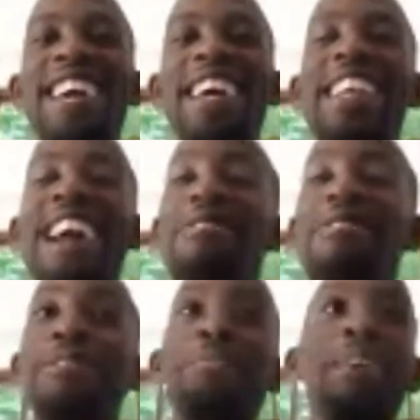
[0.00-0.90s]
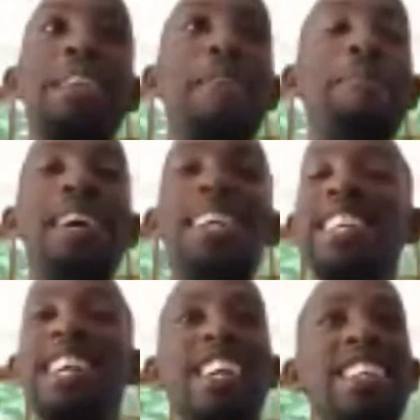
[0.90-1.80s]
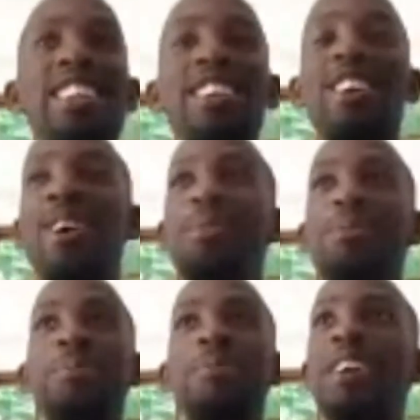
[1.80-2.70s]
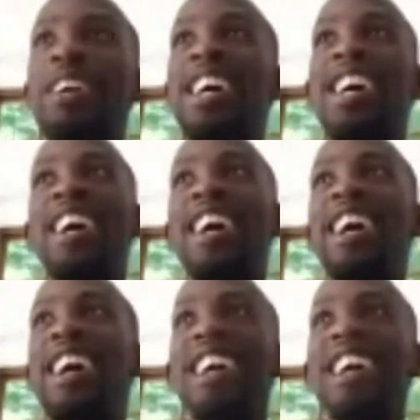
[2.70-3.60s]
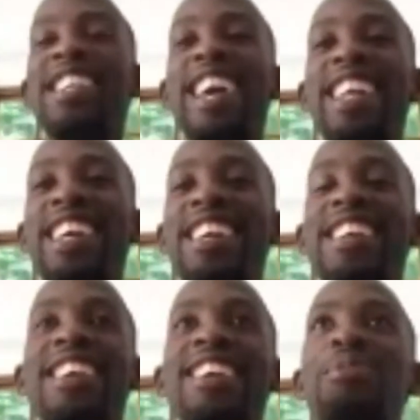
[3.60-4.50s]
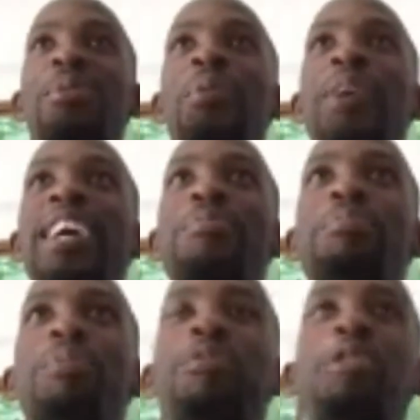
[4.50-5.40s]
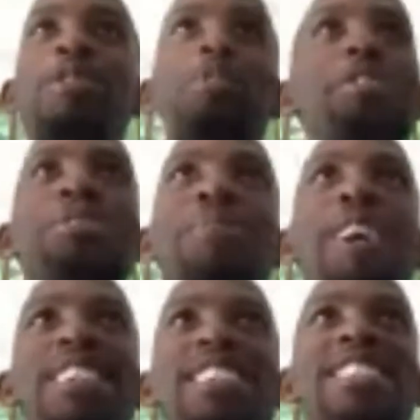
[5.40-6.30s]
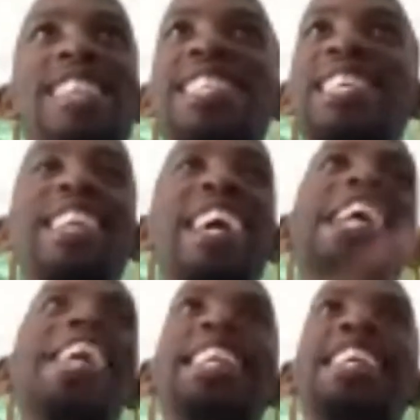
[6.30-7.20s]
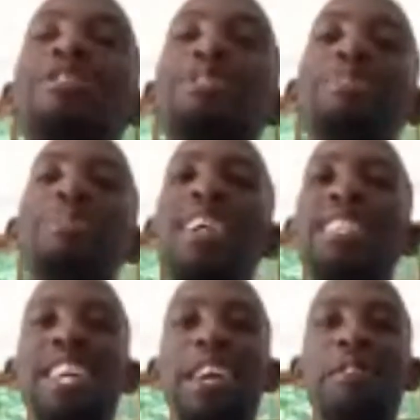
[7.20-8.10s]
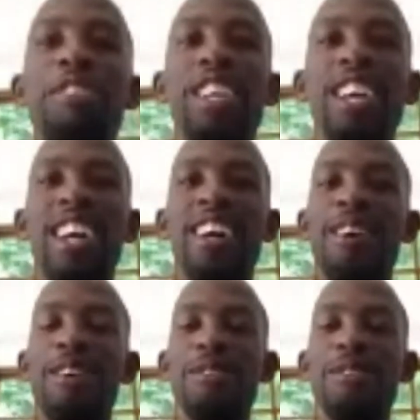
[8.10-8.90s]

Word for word: I can say life has been amazing. You know, uh, getting to win before Christmas. That's an early Christmas gift.